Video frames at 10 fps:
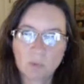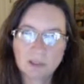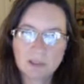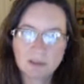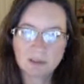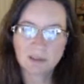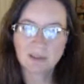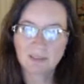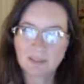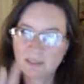What do you
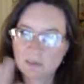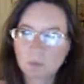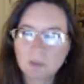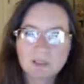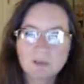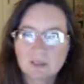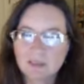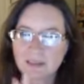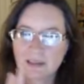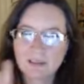think
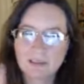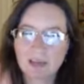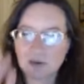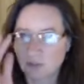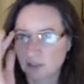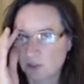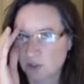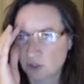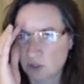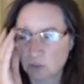that
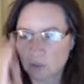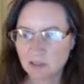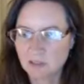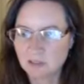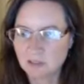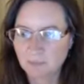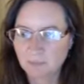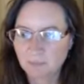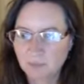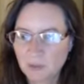relationship is?
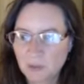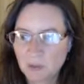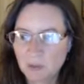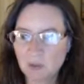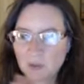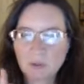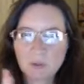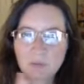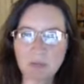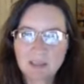
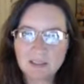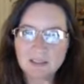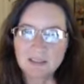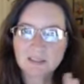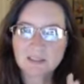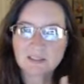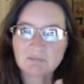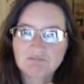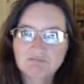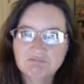Because
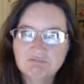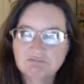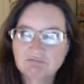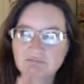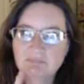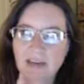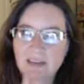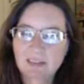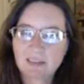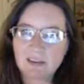I
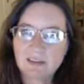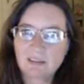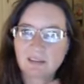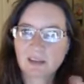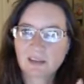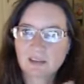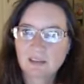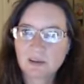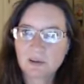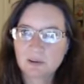think that
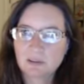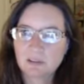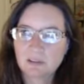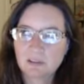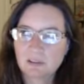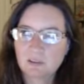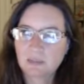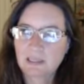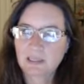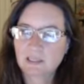you know,
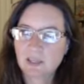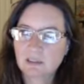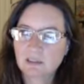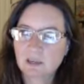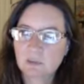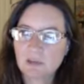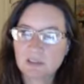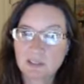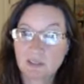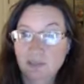I talk a lot about
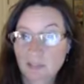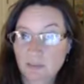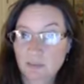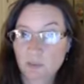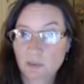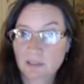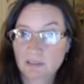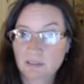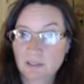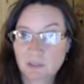self-love during
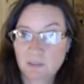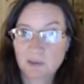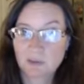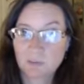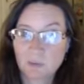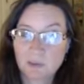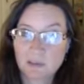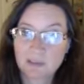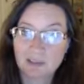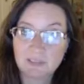this month more
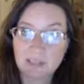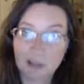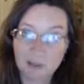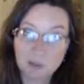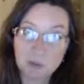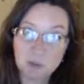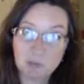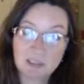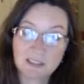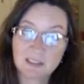than loving others,
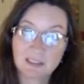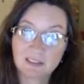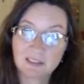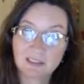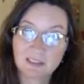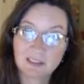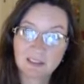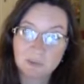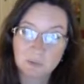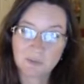because I think the thing
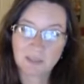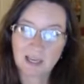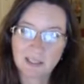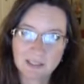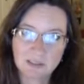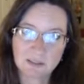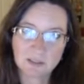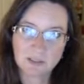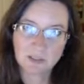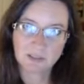is we've got to
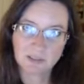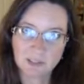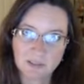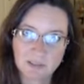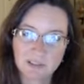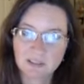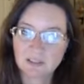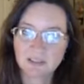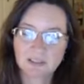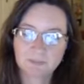learn self-love. This
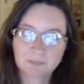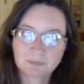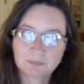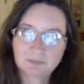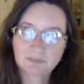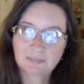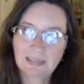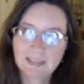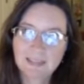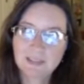is
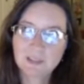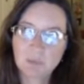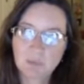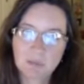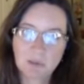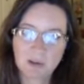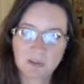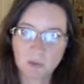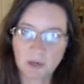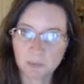a big part
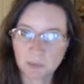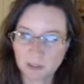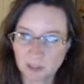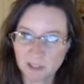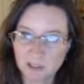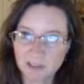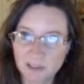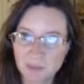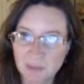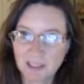of why we are here on
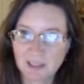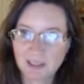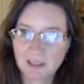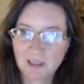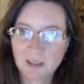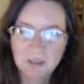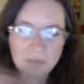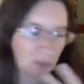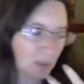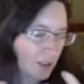this planet.
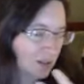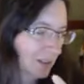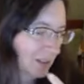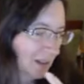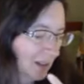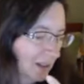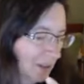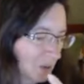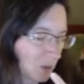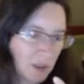But what do you think? You
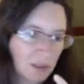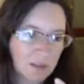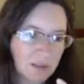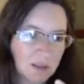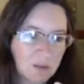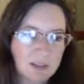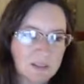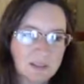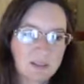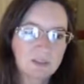know, what do you think about
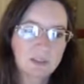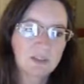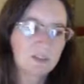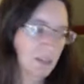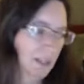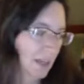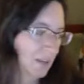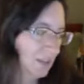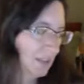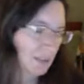self-love and
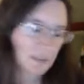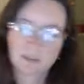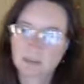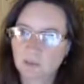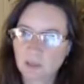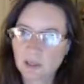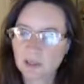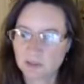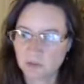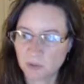having these different
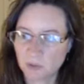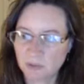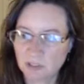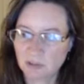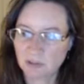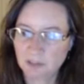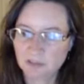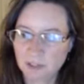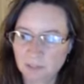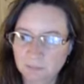kinds of souls in our
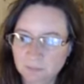lifetime?